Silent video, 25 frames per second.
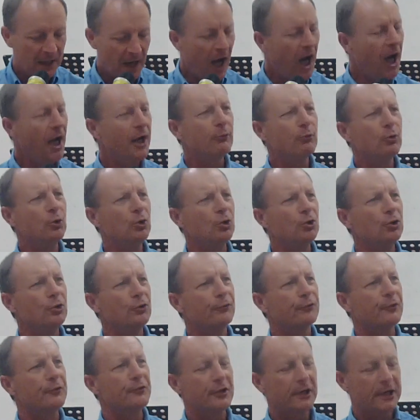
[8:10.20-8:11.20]
I rule
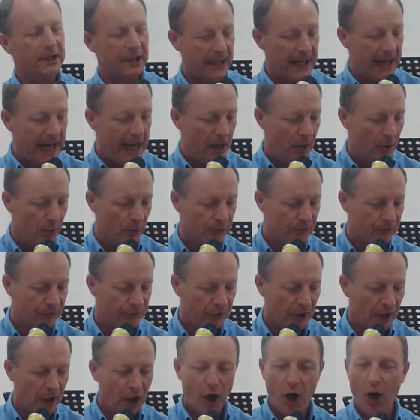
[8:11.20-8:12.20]
from the
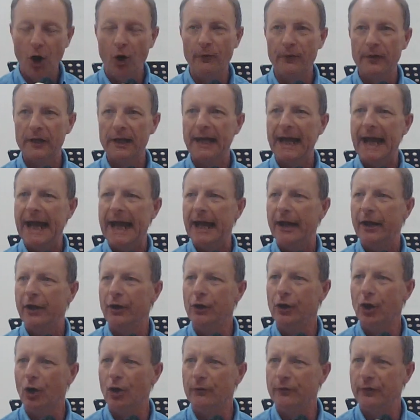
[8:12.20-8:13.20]
clouds, over
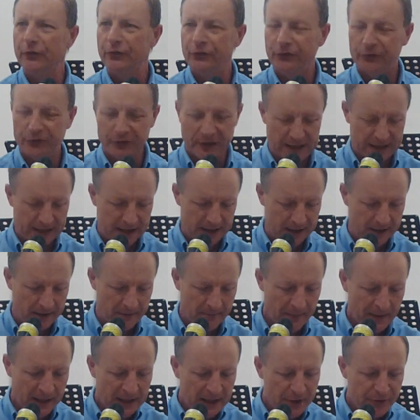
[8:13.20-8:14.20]
land, over sea.
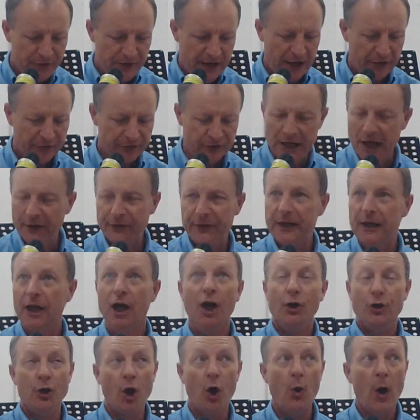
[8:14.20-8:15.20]
There's nothing,
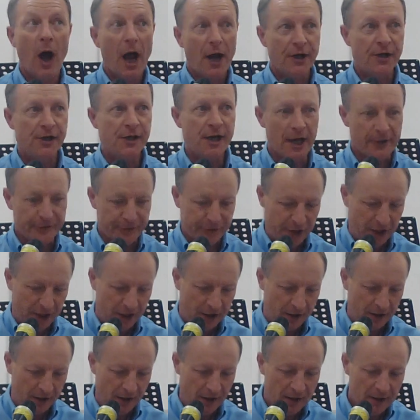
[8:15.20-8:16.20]
no,
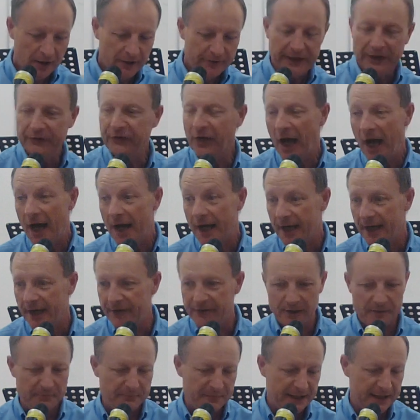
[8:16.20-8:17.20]
nothing that's higher
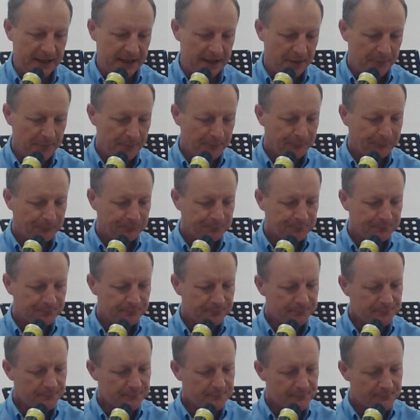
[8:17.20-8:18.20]
than me.
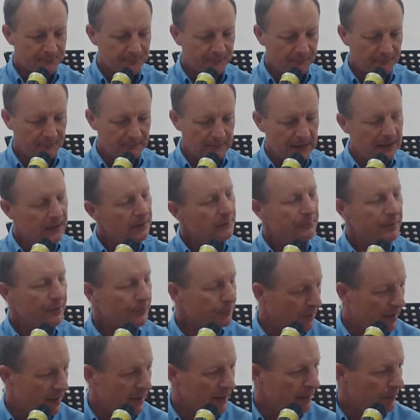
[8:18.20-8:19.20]

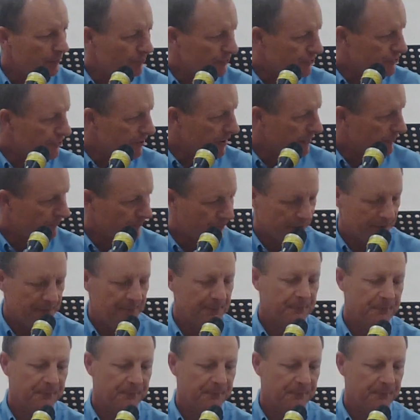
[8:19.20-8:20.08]
But while he was shouting,